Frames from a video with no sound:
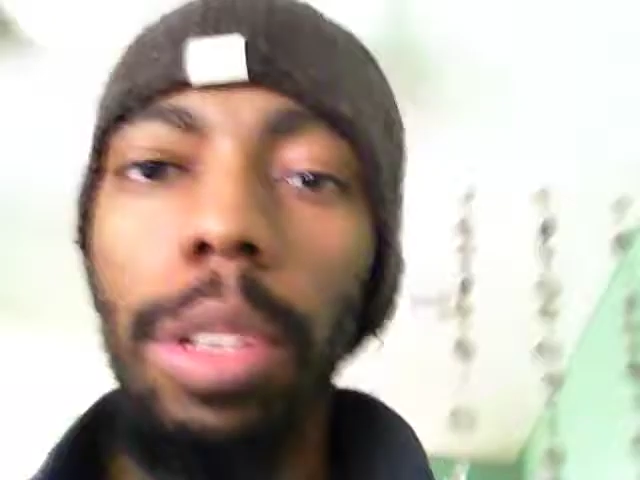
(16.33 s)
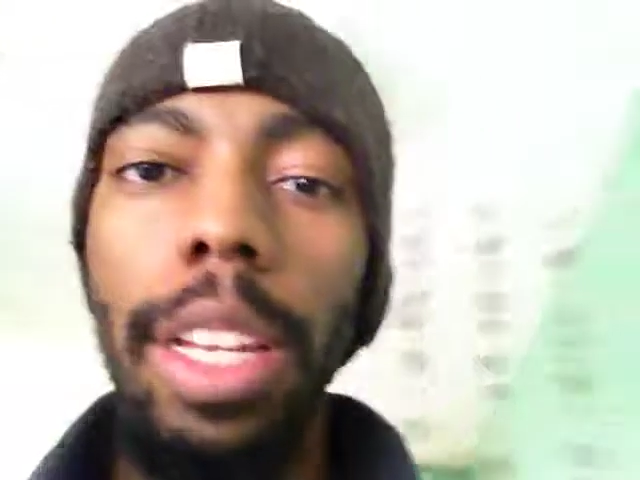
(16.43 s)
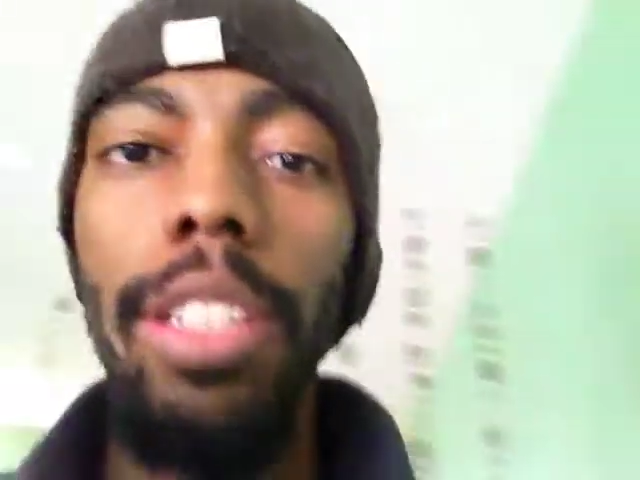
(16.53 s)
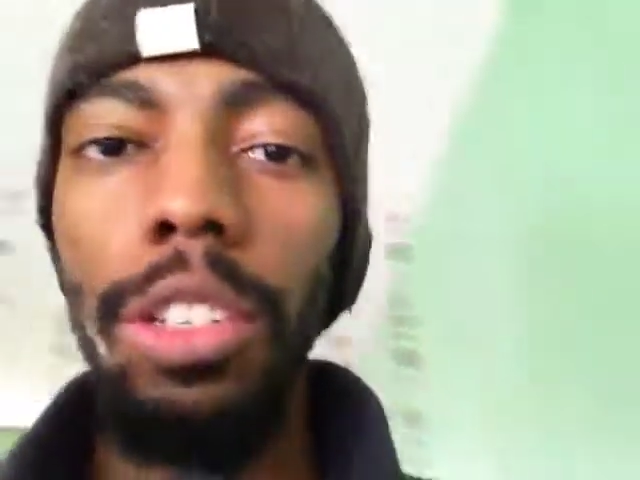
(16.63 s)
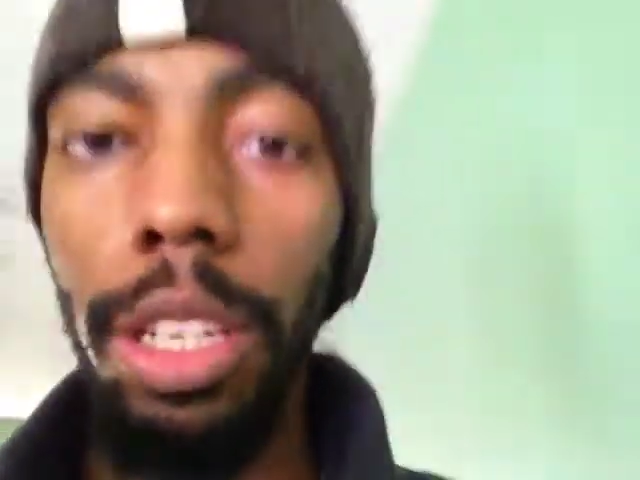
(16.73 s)

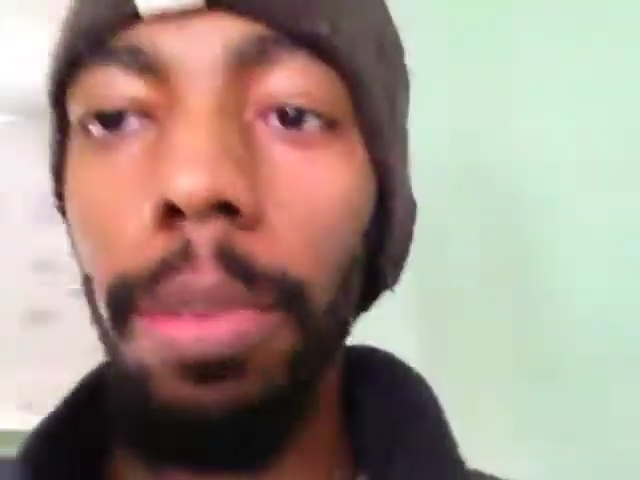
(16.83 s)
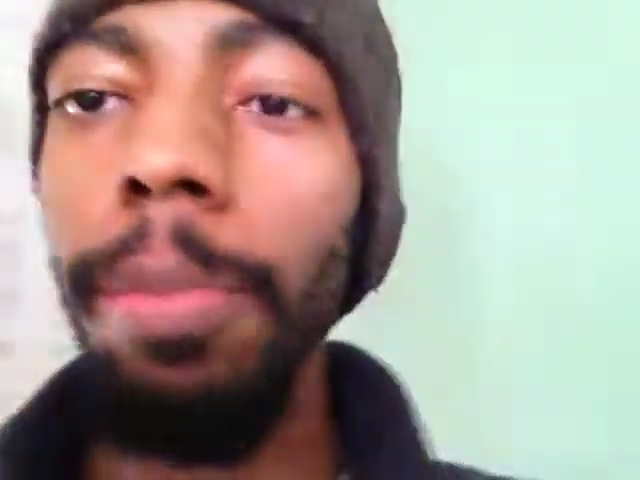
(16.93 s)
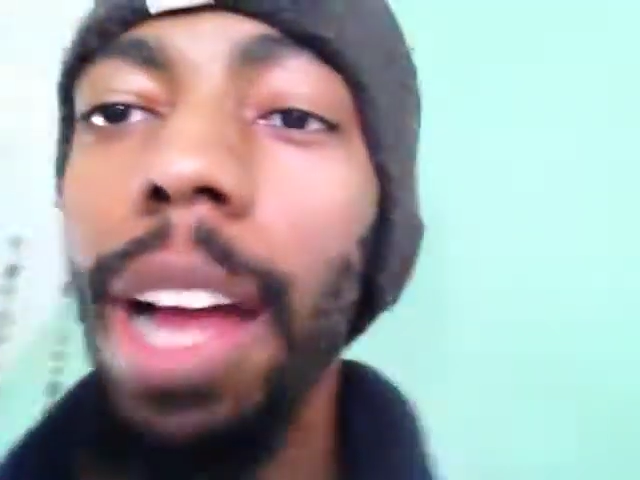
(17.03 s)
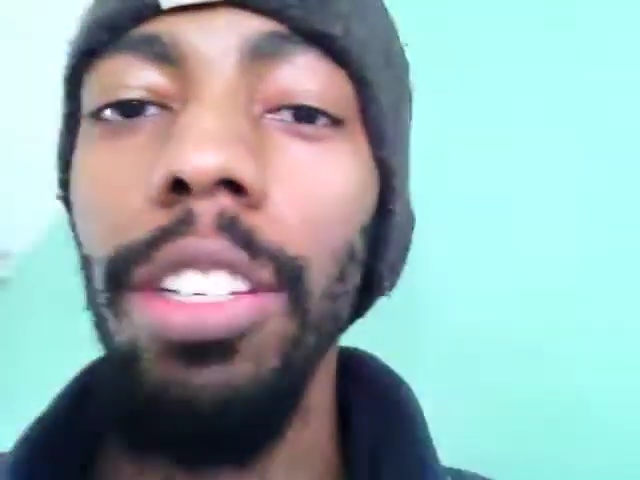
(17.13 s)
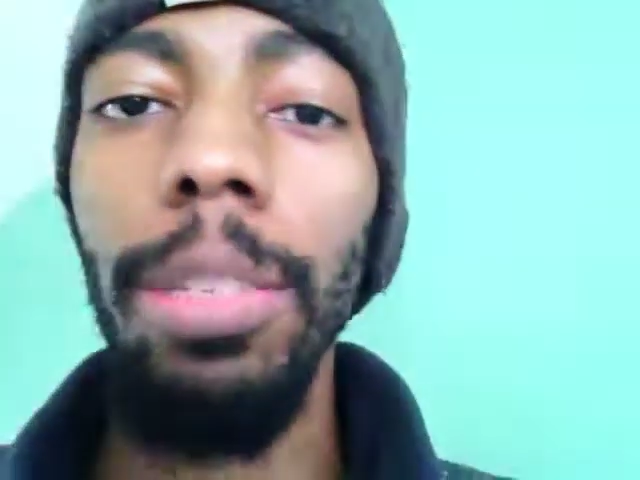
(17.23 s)
relationships.
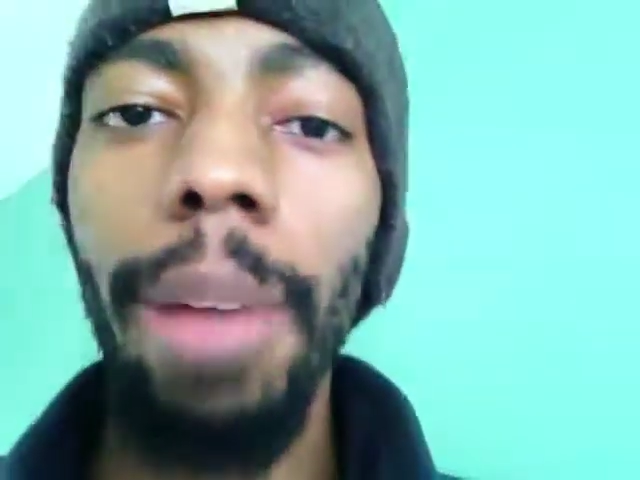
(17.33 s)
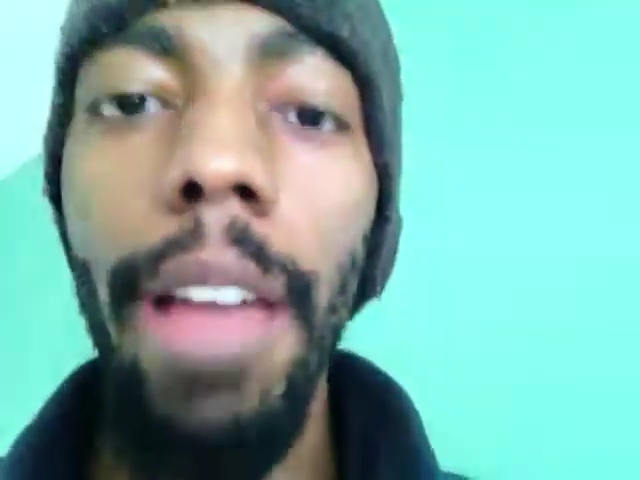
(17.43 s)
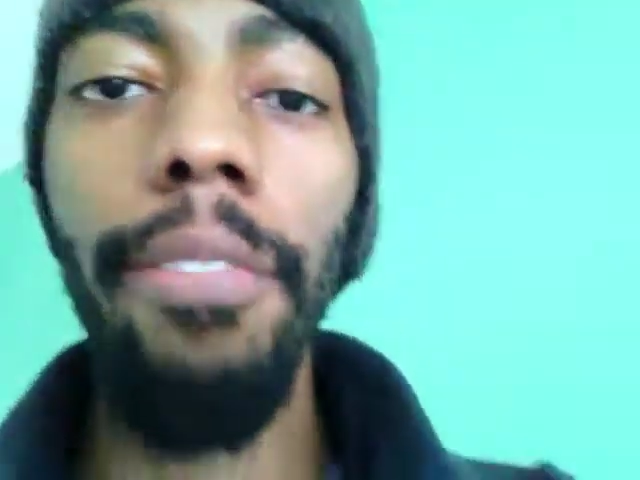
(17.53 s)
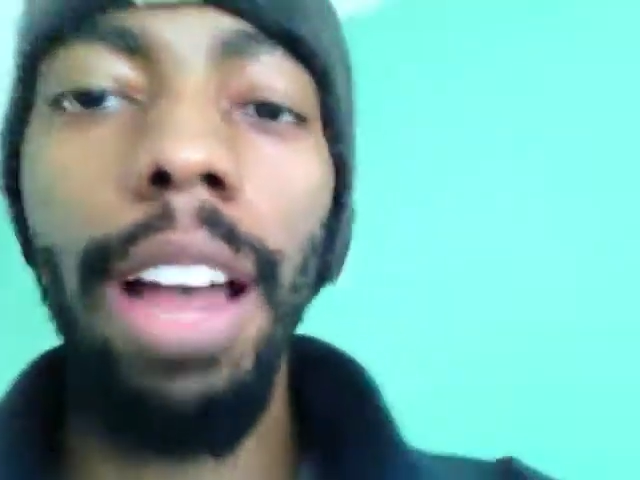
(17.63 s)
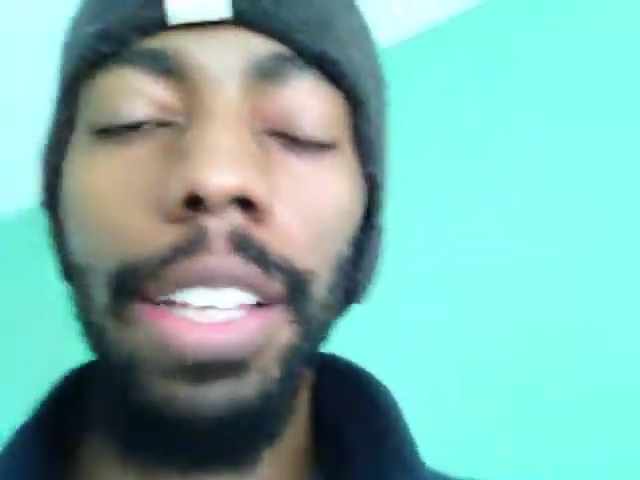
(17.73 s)

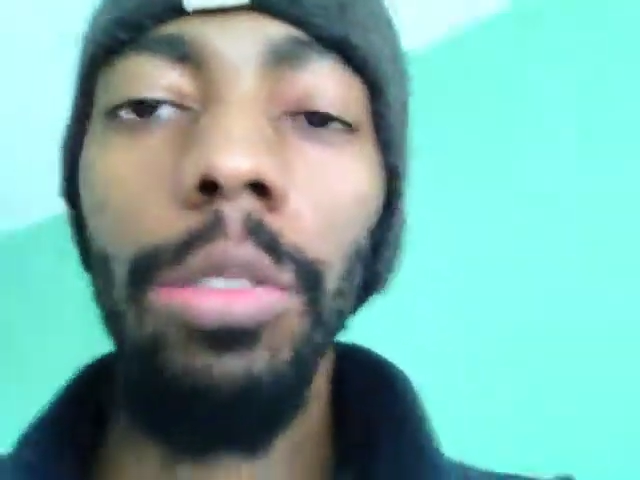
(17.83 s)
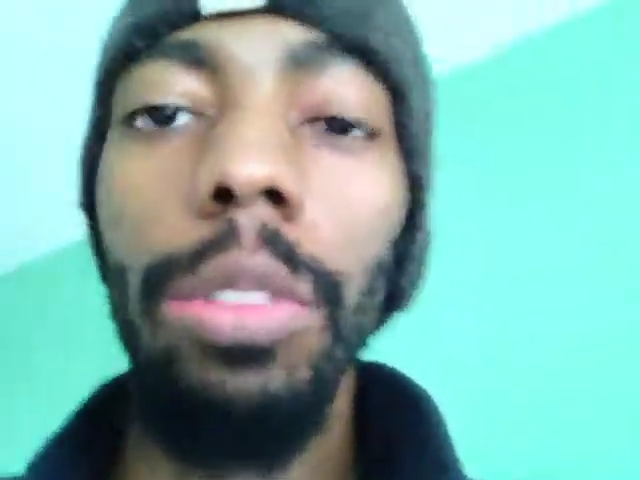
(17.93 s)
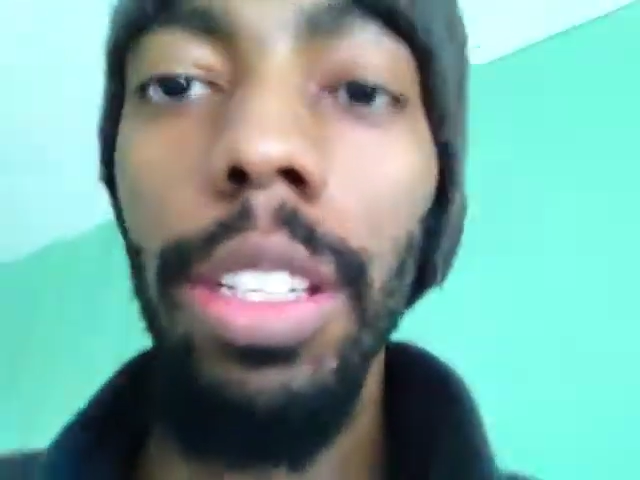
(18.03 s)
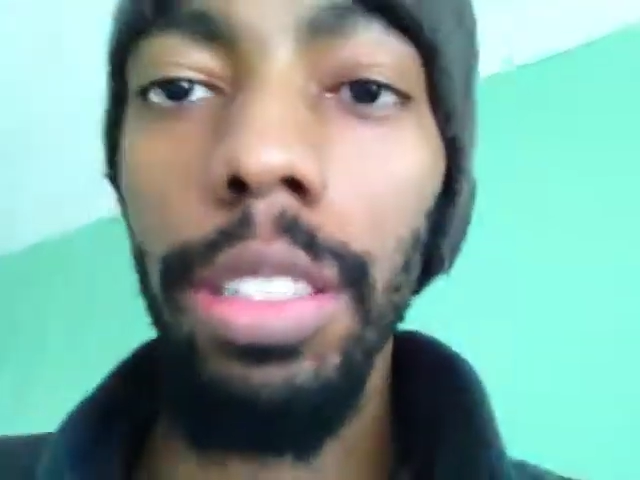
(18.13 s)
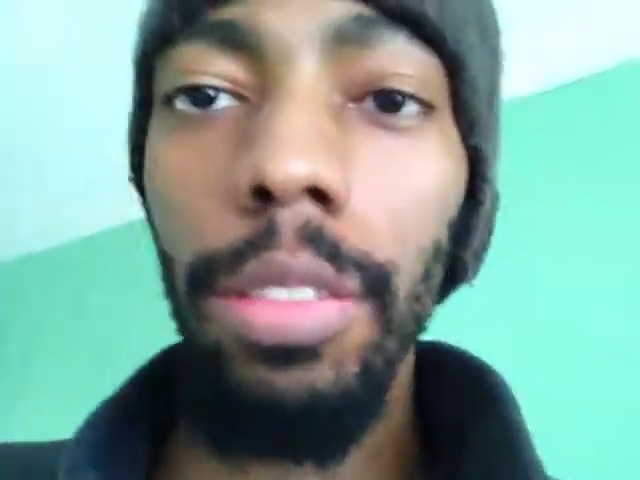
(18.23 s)
My advice
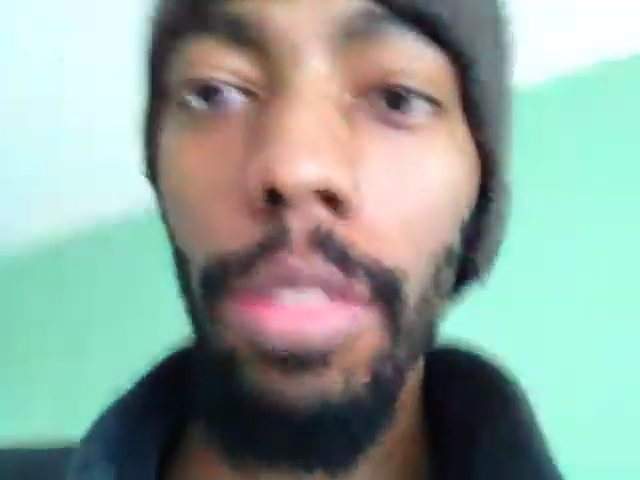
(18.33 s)
on this